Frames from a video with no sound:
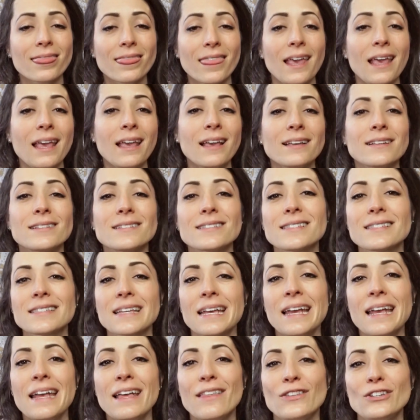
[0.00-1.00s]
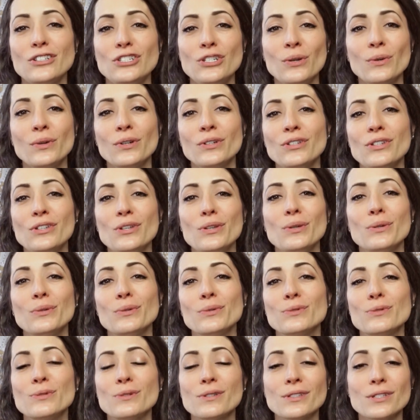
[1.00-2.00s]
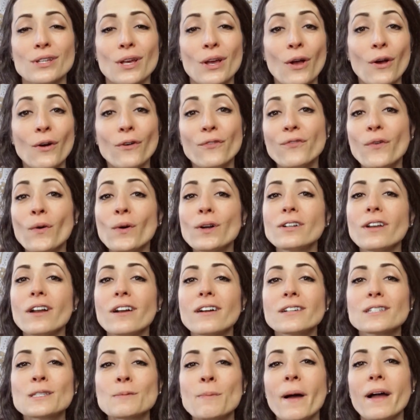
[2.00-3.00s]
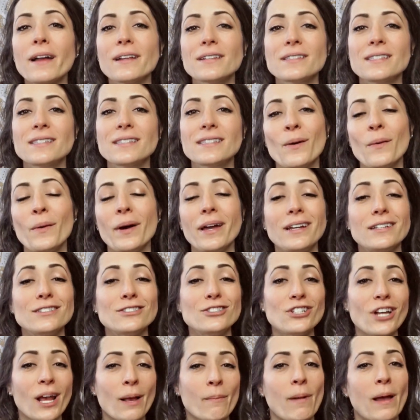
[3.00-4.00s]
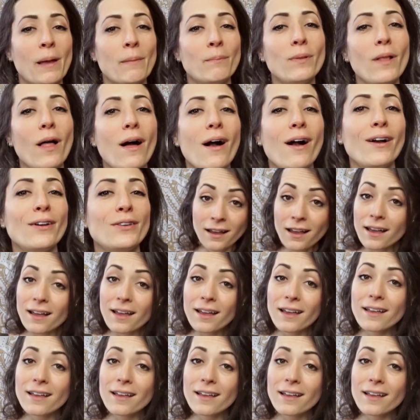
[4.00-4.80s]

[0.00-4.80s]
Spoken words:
things that you can use for dark spots, go ahead and check my blog.